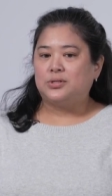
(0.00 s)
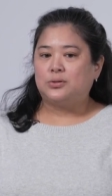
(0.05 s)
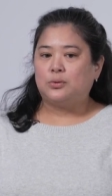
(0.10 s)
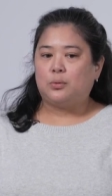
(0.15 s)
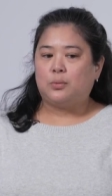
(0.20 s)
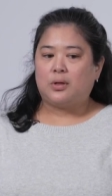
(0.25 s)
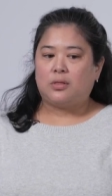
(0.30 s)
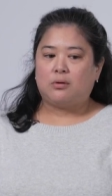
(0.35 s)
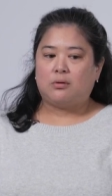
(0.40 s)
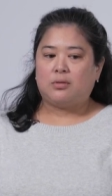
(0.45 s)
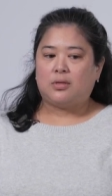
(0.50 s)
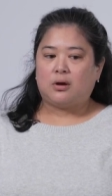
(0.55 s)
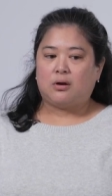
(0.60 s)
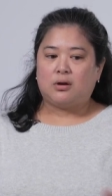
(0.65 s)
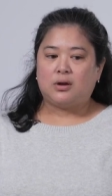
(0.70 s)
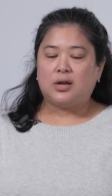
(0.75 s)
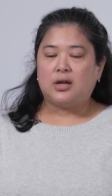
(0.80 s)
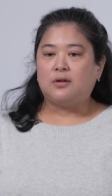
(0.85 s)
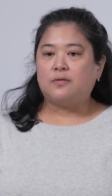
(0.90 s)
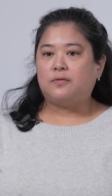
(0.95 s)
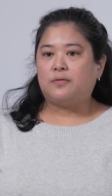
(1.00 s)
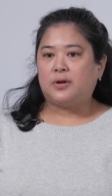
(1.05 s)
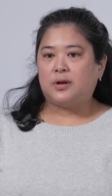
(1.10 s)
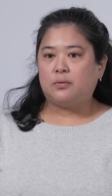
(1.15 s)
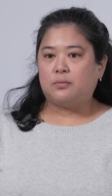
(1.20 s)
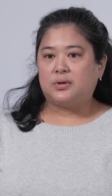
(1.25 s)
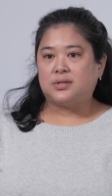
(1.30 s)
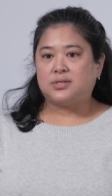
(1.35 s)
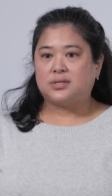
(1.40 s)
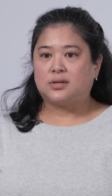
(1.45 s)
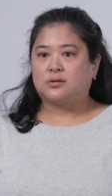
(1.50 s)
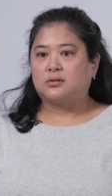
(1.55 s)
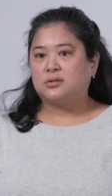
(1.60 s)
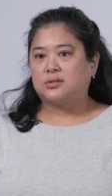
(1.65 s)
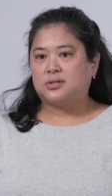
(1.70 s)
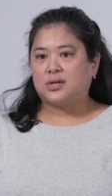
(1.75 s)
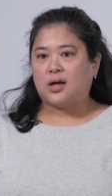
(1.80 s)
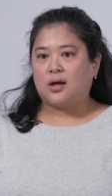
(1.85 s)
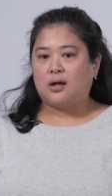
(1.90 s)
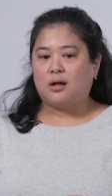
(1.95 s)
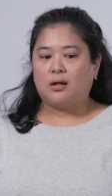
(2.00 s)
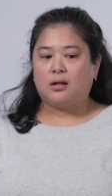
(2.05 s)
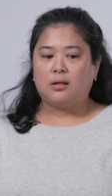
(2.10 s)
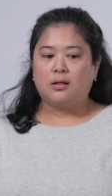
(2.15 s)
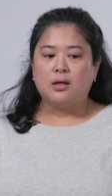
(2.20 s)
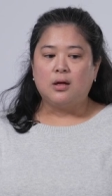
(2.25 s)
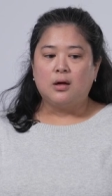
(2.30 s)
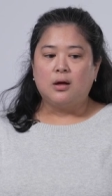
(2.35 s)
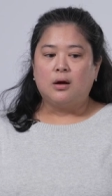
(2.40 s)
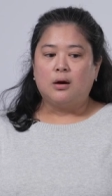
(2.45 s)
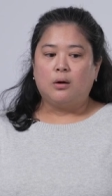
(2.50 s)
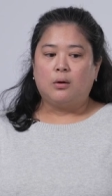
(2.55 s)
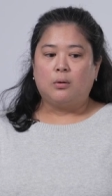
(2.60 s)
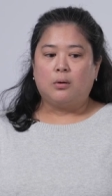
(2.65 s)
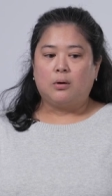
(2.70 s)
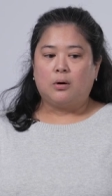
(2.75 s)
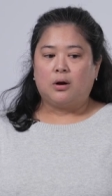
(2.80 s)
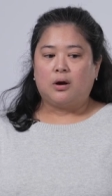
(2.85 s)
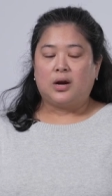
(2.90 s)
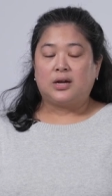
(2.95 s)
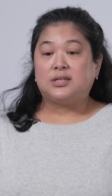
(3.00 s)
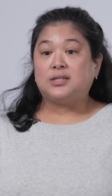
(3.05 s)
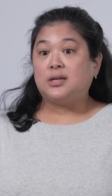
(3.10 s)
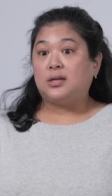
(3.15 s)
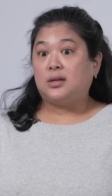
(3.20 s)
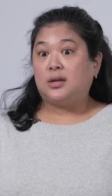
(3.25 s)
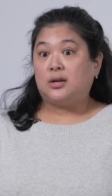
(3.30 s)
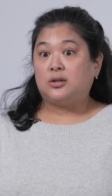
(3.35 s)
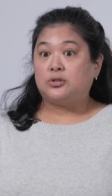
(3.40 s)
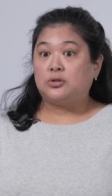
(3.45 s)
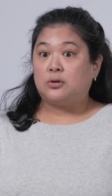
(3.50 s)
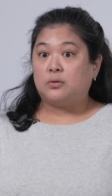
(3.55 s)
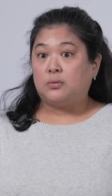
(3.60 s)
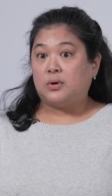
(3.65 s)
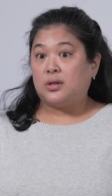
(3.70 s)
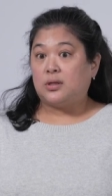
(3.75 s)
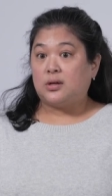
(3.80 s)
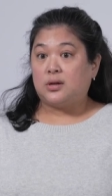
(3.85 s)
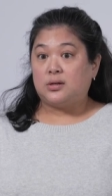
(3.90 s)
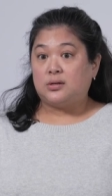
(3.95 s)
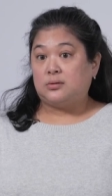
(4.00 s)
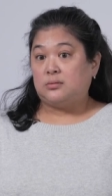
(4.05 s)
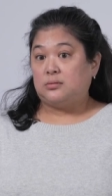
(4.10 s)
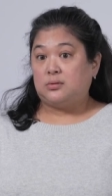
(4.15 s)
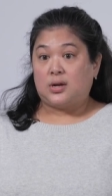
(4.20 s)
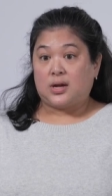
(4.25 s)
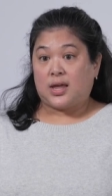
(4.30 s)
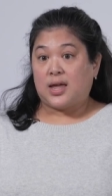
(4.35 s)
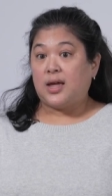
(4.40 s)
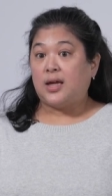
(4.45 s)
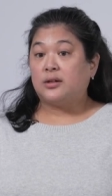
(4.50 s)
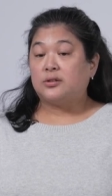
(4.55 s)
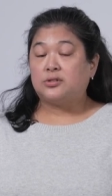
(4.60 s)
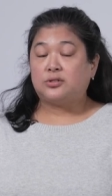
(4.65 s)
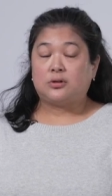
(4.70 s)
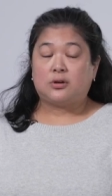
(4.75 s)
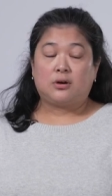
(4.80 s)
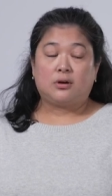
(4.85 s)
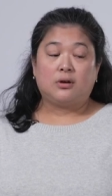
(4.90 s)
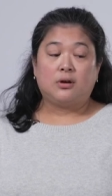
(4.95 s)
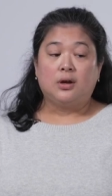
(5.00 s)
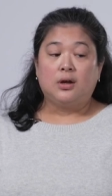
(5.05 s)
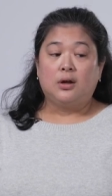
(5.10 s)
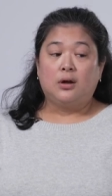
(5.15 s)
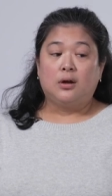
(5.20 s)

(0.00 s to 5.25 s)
So whether they're an infant with sickle cell or a teenager with a, a cancer,